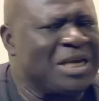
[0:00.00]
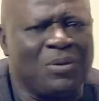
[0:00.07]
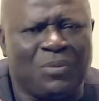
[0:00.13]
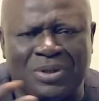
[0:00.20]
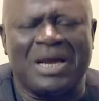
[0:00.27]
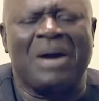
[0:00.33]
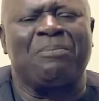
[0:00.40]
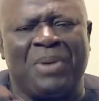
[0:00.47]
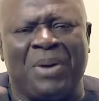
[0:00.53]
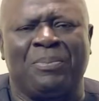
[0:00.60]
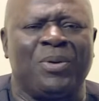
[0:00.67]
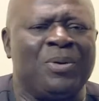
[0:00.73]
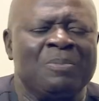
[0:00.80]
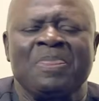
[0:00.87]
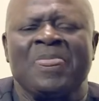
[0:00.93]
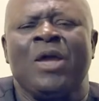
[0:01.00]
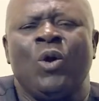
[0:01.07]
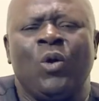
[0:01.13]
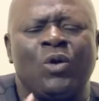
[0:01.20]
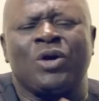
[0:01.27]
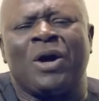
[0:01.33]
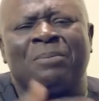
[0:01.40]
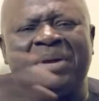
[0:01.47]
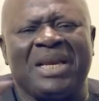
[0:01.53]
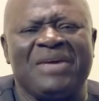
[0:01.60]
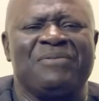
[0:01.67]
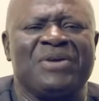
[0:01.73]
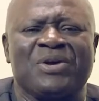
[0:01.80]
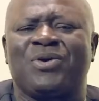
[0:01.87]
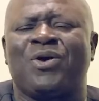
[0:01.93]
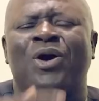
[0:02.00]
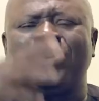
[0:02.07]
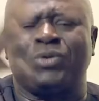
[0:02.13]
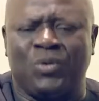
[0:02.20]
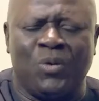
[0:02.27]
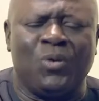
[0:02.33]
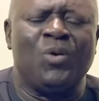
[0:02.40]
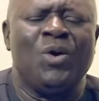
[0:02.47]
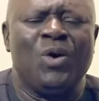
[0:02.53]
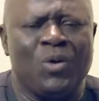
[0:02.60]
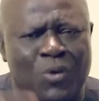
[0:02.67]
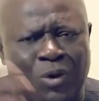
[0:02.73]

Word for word: He would have people who don't believe in God who